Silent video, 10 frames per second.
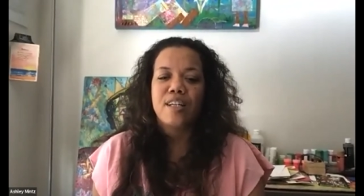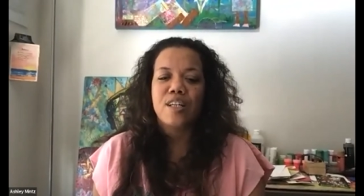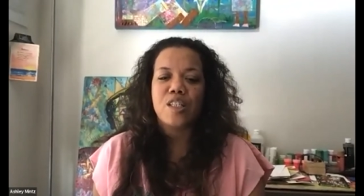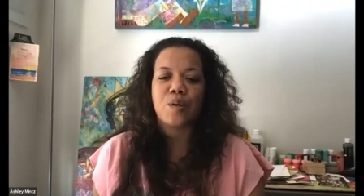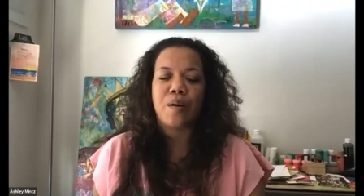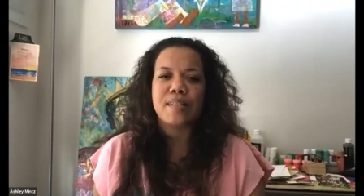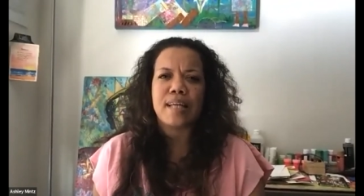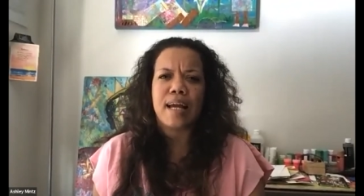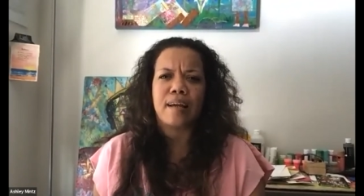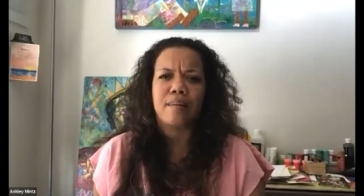so I was
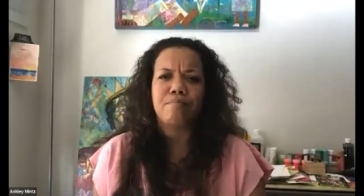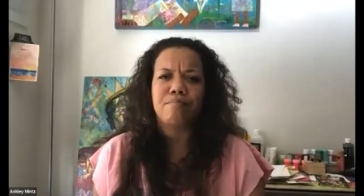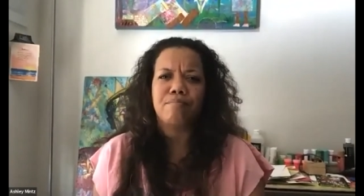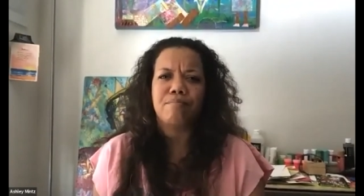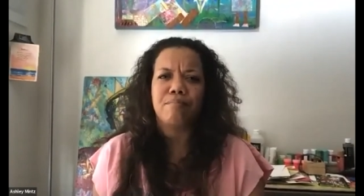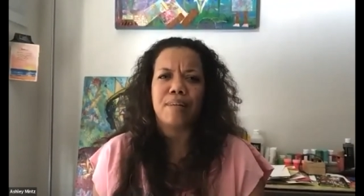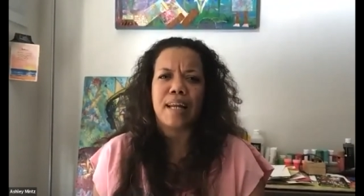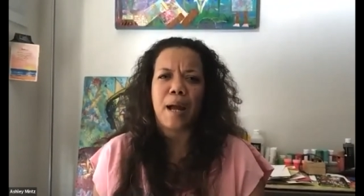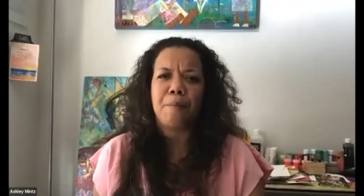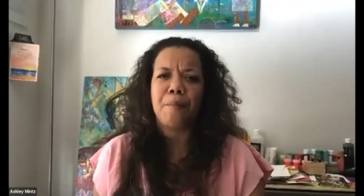like,
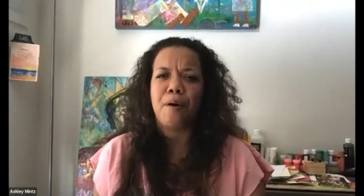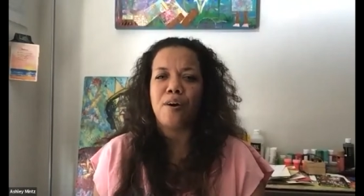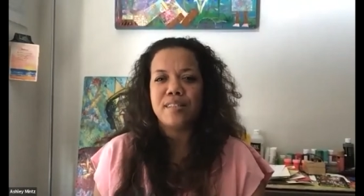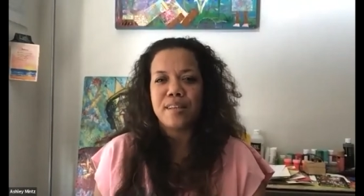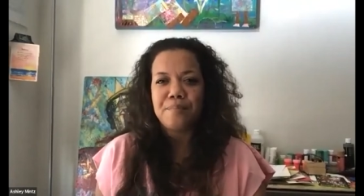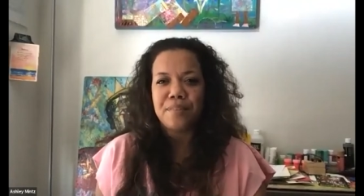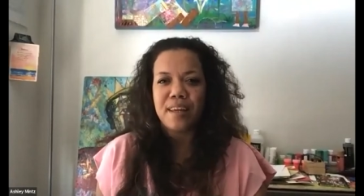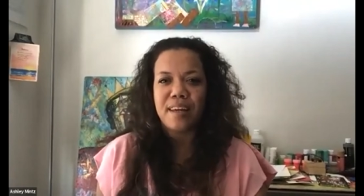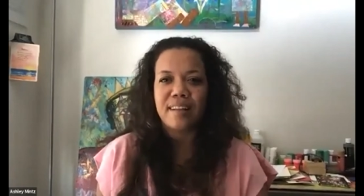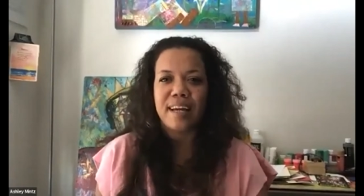can I propose
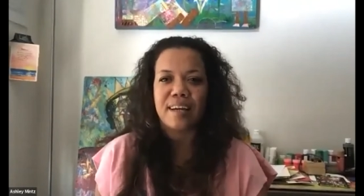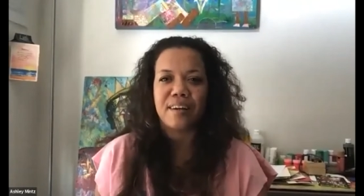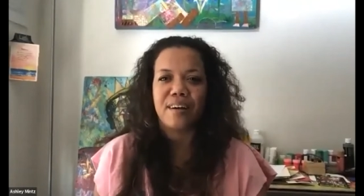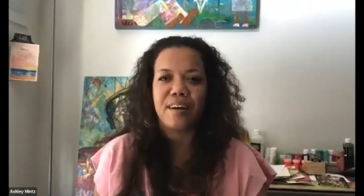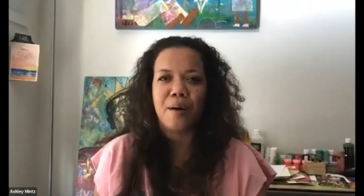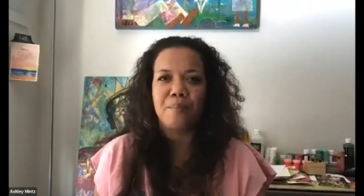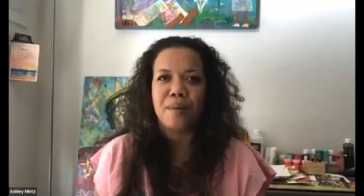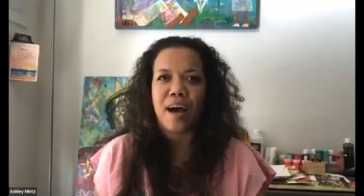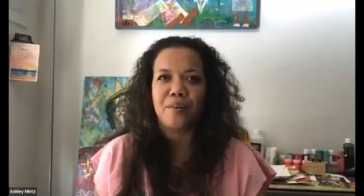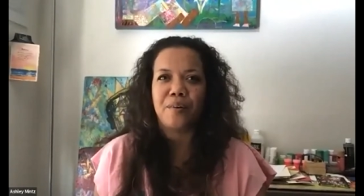something? Like
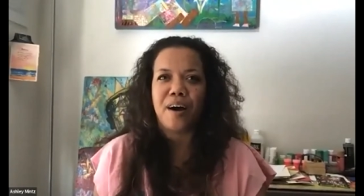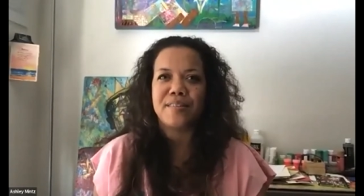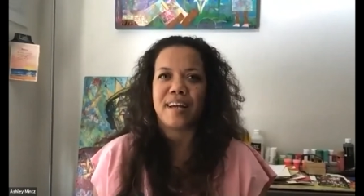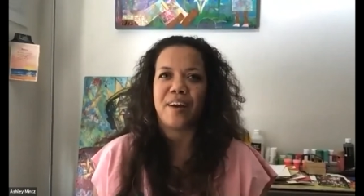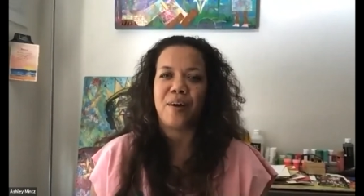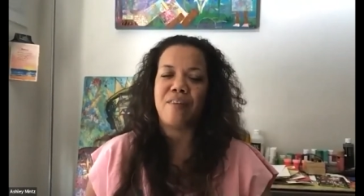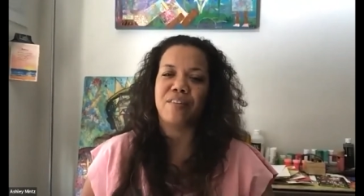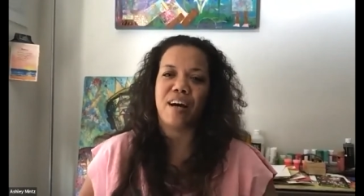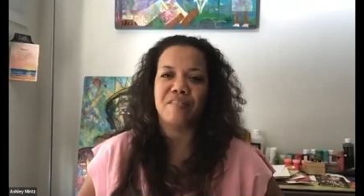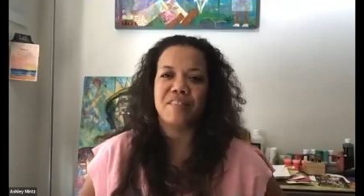I don't have a
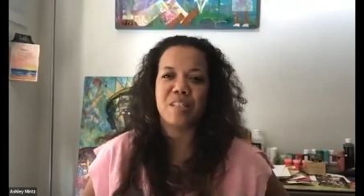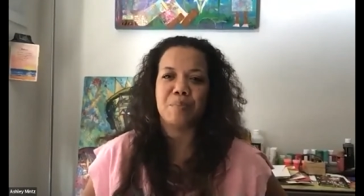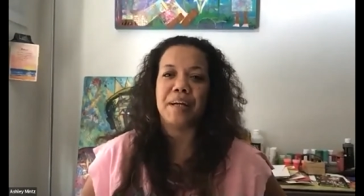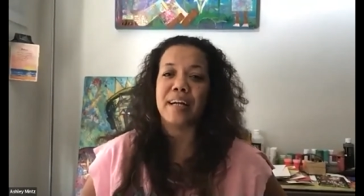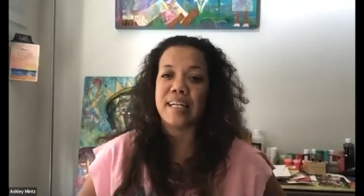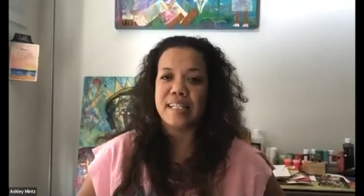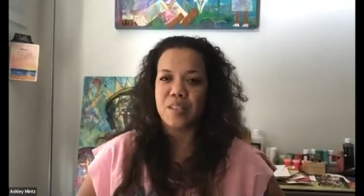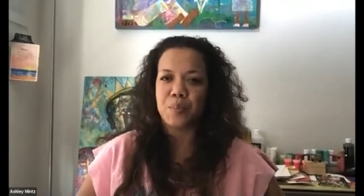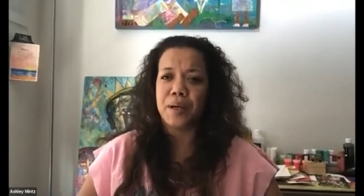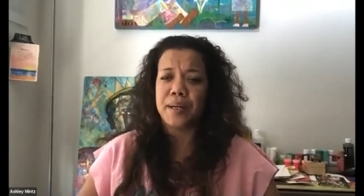lot of
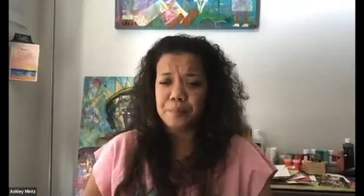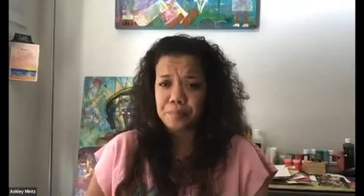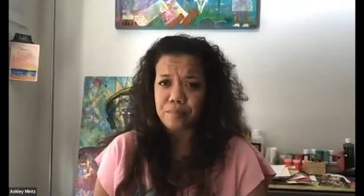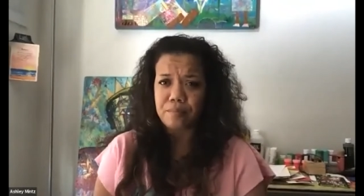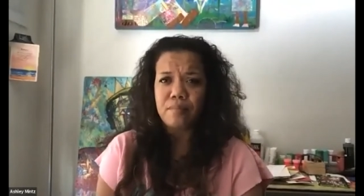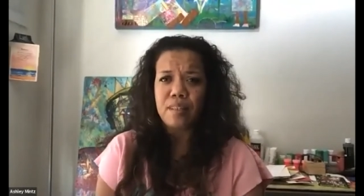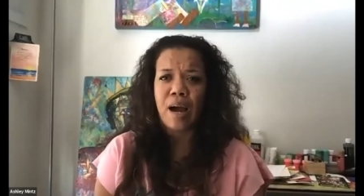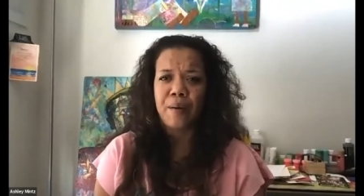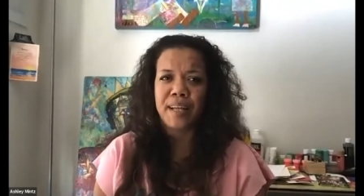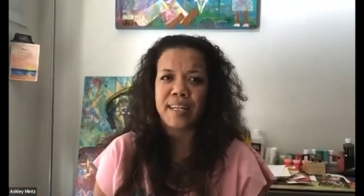experience, but
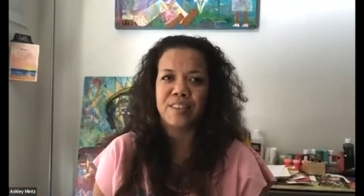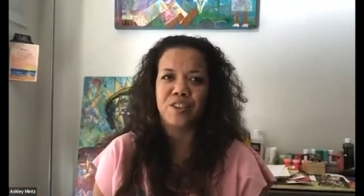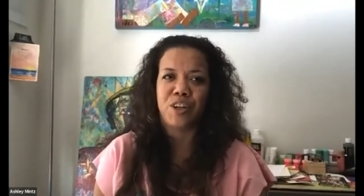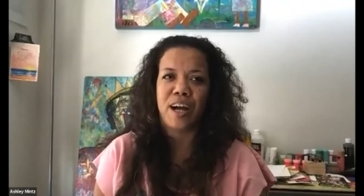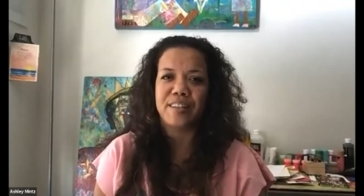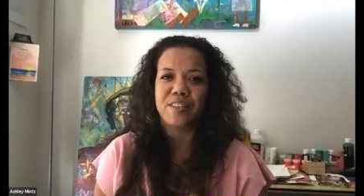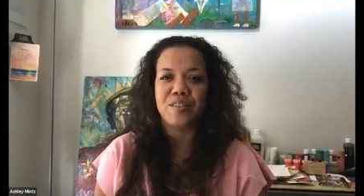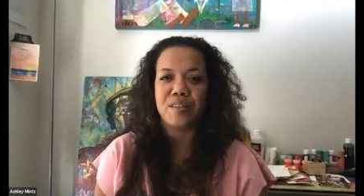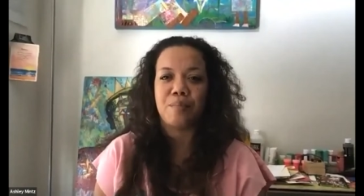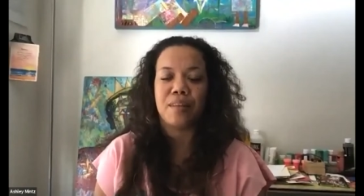I would like to try to do
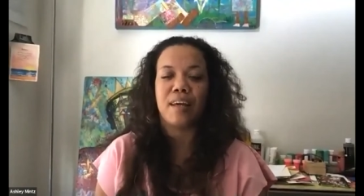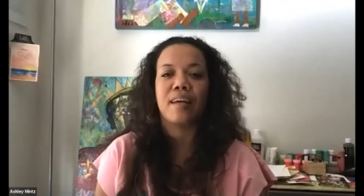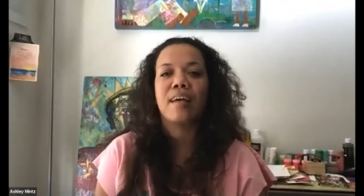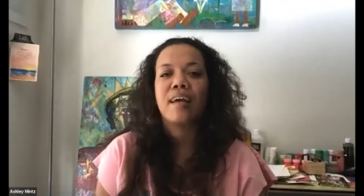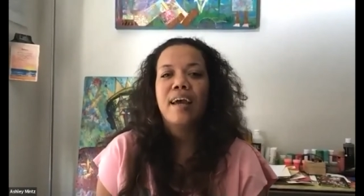something.